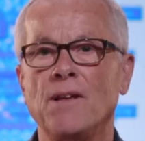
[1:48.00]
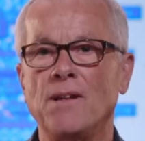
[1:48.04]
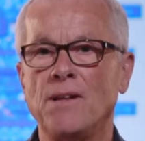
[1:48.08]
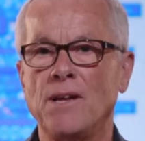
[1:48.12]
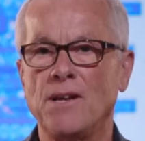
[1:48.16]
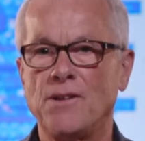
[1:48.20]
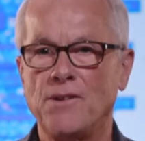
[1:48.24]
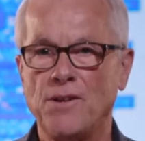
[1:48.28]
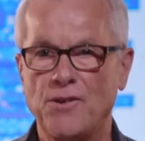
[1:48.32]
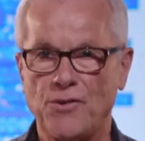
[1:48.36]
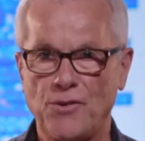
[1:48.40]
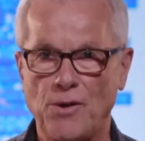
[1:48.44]

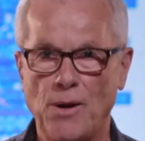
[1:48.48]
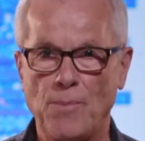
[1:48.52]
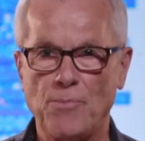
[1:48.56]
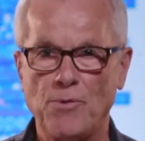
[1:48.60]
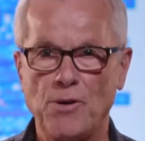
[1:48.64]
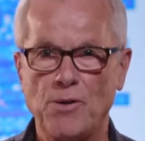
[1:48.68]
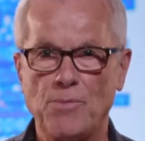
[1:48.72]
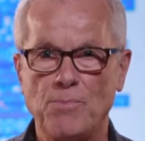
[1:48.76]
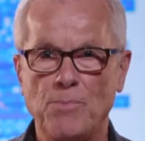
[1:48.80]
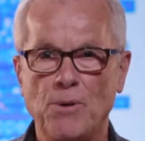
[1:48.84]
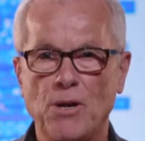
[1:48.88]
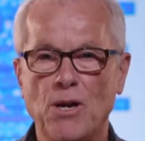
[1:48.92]
then the
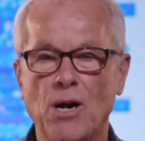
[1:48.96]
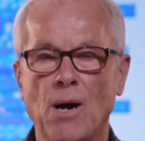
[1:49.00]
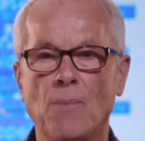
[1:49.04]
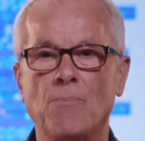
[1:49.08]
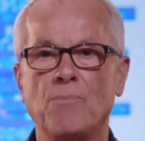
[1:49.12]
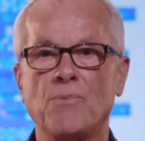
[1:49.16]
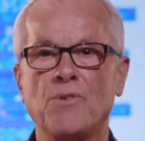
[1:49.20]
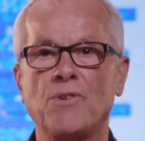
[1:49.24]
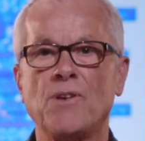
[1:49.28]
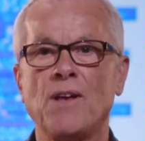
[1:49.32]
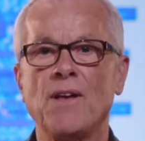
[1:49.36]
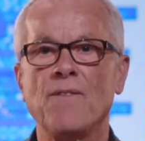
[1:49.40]
descriptions
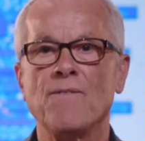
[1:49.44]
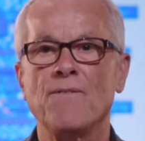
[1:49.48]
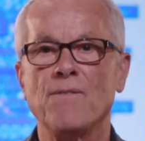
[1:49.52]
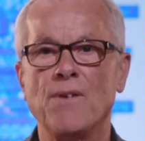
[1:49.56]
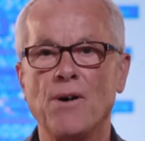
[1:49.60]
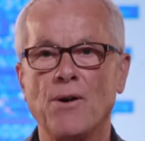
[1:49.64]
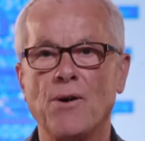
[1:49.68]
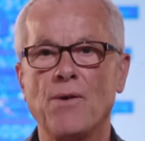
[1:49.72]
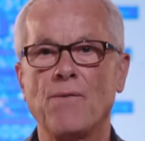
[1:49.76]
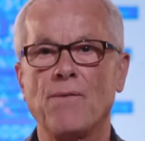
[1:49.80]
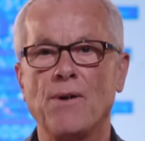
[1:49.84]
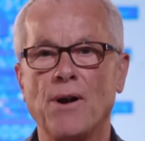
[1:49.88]
becomes
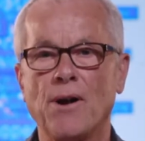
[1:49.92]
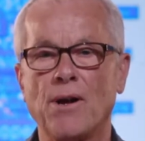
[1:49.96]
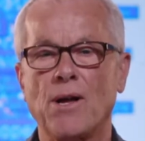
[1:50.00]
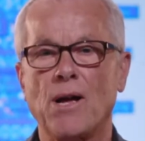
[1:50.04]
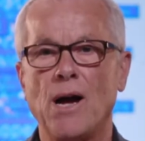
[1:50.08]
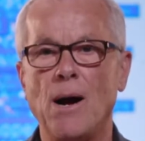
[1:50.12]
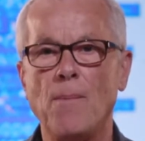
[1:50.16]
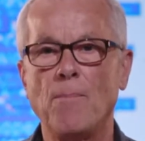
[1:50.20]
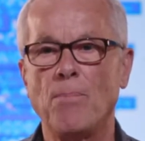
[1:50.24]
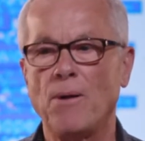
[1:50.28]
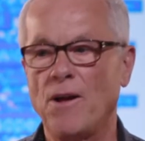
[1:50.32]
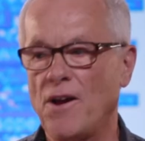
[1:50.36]
very, very
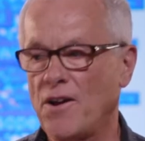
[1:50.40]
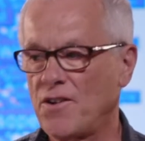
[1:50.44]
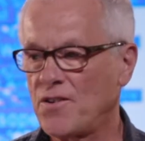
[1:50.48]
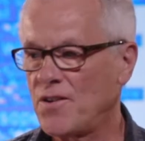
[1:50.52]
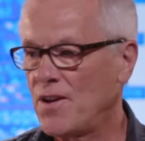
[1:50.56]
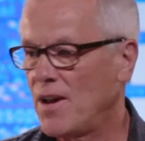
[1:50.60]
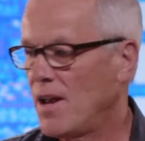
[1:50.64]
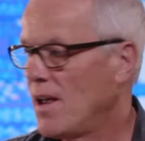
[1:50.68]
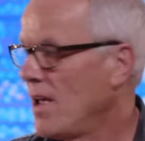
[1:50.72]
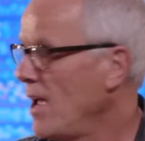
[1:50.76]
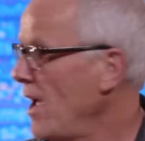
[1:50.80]
complex,